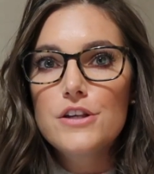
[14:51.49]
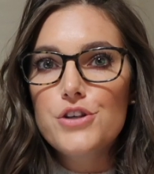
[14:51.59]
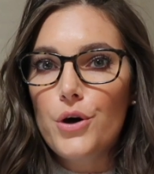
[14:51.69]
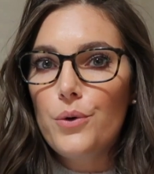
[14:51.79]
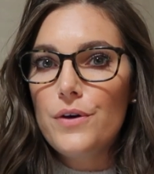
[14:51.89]

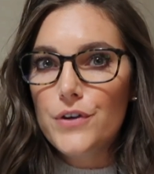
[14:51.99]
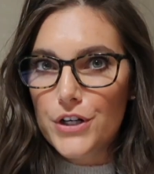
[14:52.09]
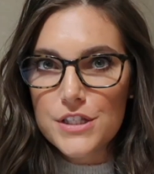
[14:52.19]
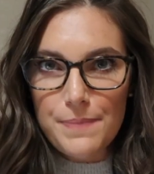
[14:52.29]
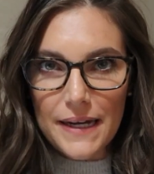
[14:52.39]
So if
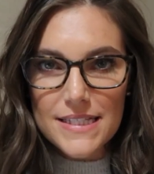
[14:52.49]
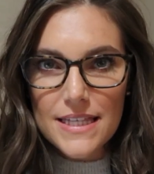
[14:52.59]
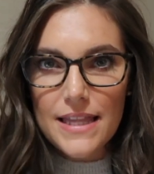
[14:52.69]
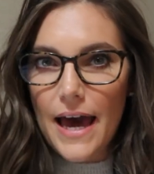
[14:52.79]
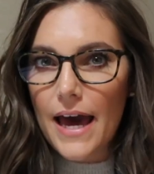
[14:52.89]
you're
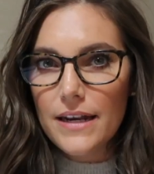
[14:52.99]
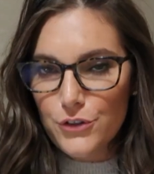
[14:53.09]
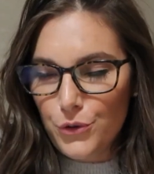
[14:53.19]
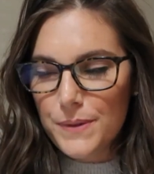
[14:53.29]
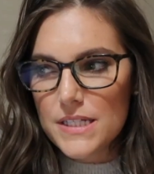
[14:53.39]
expecting that,
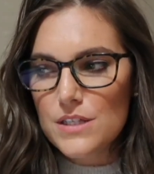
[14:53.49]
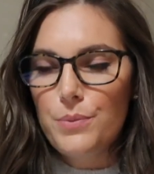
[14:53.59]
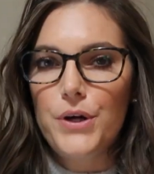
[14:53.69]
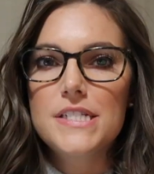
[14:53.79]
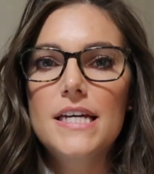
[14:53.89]
you'll be
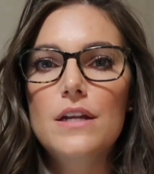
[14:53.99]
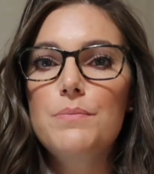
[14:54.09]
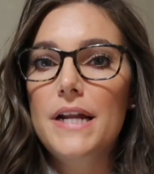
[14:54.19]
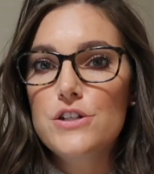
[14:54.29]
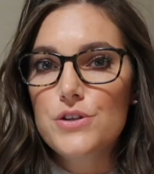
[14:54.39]
disappointed,
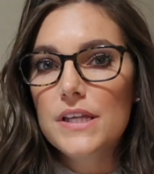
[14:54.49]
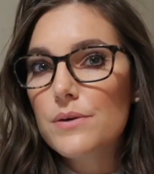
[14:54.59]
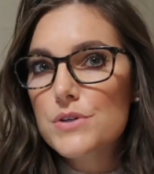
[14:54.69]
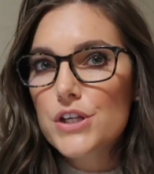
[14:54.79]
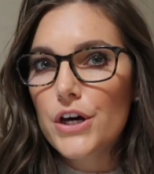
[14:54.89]
but I do think
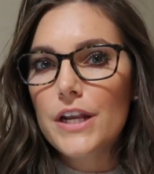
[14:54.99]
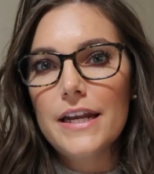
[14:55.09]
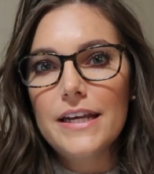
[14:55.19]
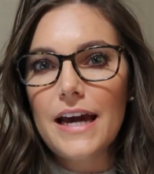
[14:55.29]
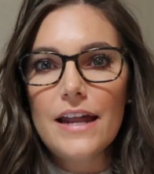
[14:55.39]
it was good,
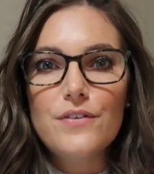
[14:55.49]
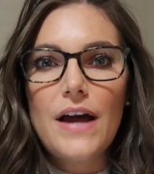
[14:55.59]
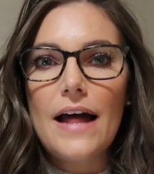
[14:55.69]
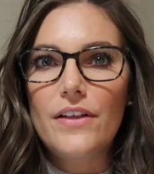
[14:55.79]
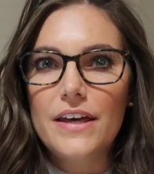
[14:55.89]
and it kind of
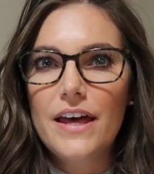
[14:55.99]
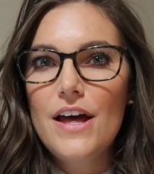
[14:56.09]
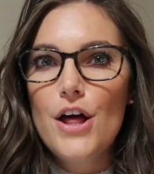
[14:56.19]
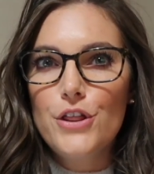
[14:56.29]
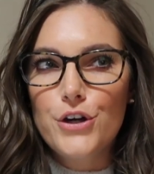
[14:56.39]
got like
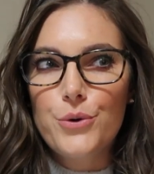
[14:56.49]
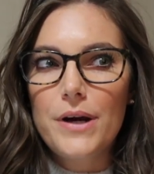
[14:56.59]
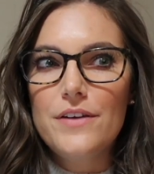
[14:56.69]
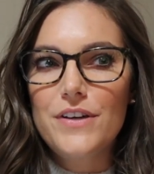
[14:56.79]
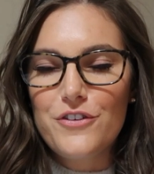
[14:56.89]
the
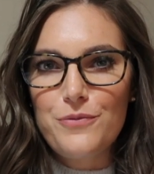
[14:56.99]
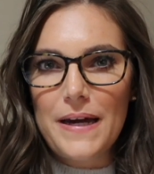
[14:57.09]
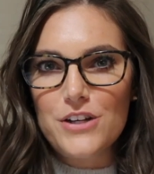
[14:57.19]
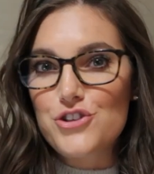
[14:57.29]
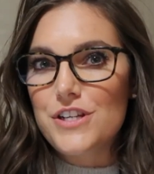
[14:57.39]
craving of
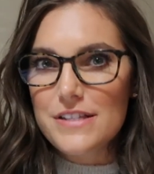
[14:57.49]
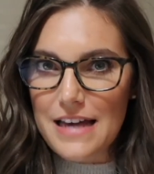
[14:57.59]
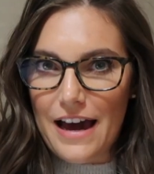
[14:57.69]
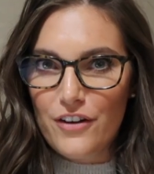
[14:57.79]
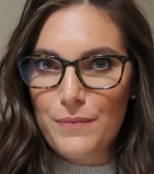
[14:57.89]
mac and cheese
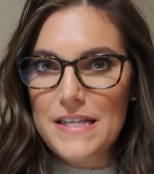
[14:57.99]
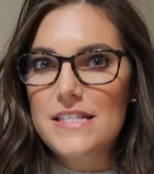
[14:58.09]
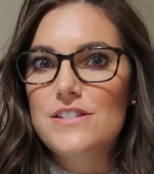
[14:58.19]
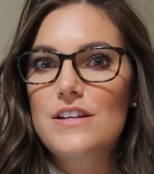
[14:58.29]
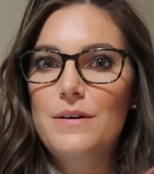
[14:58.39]
out of my
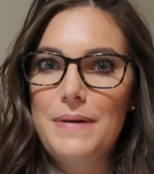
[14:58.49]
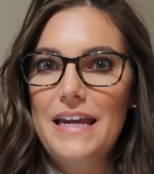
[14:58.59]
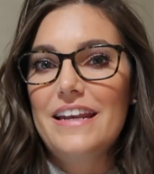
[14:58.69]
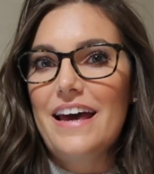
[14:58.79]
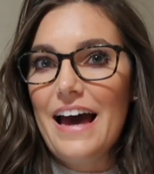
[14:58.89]
system
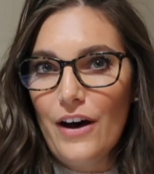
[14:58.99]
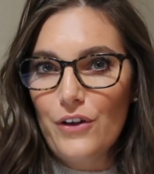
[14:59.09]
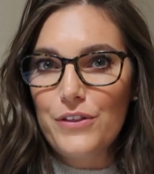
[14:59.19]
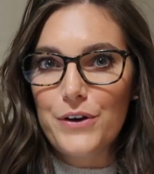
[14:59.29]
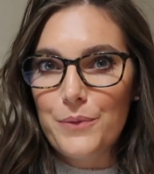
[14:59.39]
in a
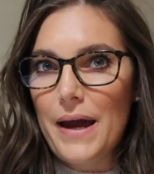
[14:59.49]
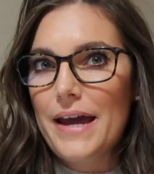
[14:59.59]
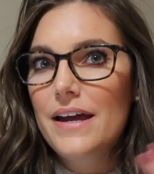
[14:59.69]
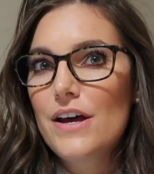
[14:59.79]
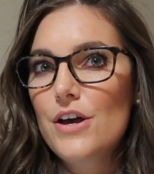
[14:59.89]
healthier
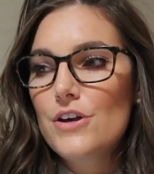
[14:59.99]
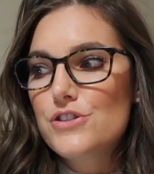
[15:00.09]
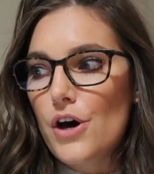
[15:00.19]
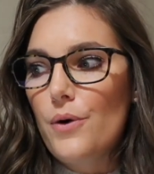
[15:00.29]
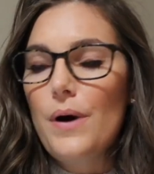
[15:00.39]
way.
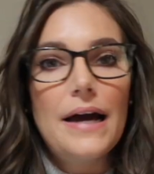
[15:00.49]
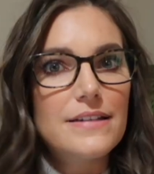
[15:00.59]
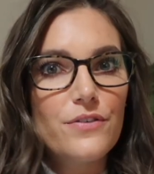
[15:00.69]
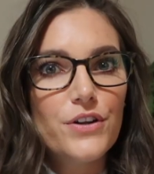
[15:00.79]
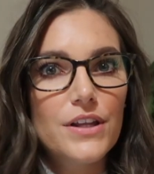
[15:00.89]
So I
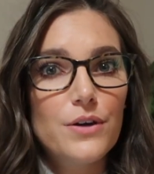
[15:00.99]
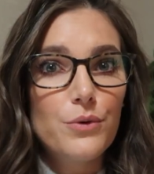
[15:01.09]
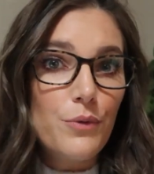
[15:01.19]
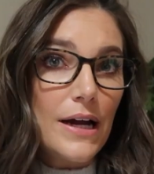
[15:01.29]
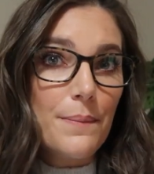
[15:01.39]
definitely
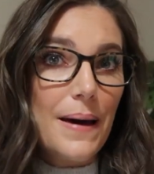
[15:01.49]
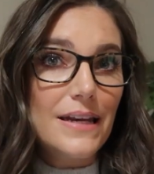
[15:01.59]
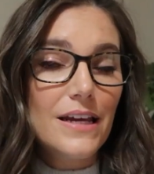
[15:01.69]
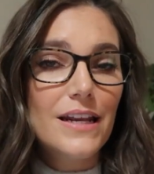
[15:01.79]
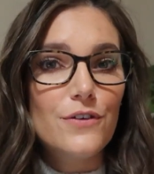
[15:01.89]
would
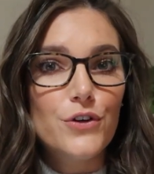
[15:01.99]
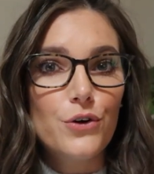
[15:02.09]
recommend it if